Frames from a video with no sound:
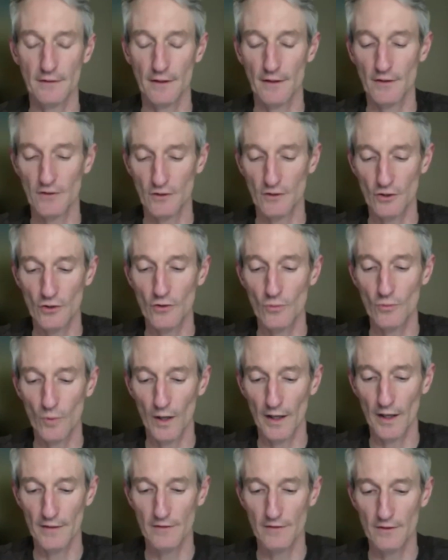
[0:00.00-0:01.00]
And there's two
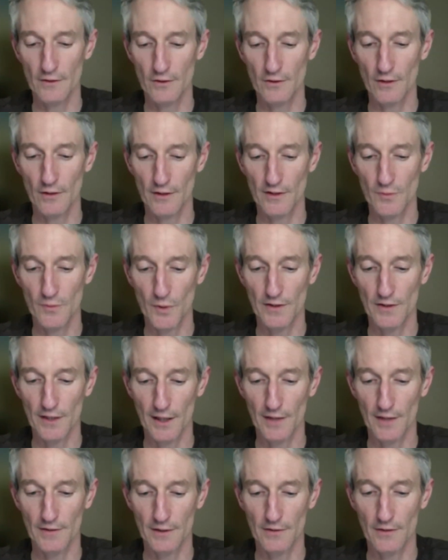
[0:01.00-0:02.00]
ways to join
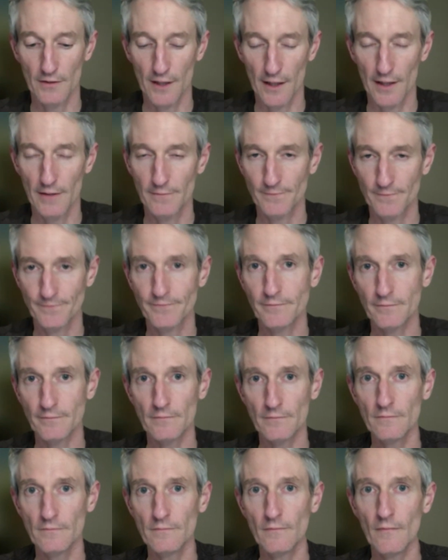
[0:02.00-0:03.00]
speciality training.
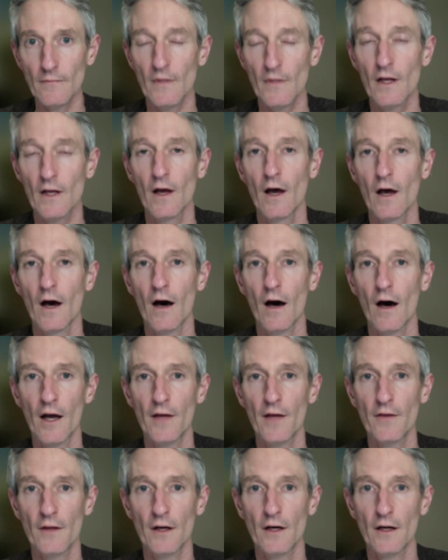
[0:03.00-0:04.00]

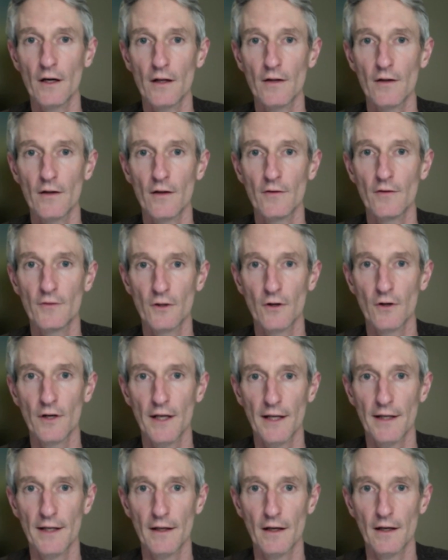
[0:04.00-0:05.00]
Either
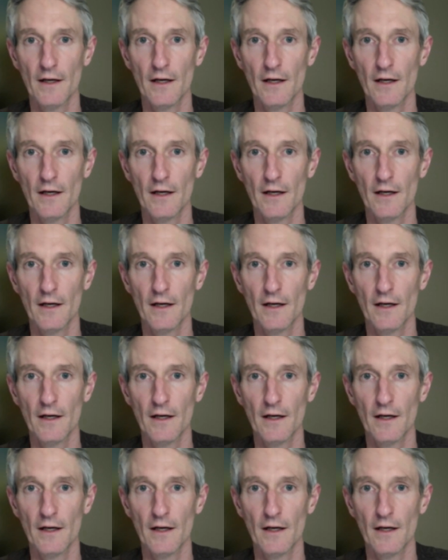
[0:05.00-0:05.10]
joining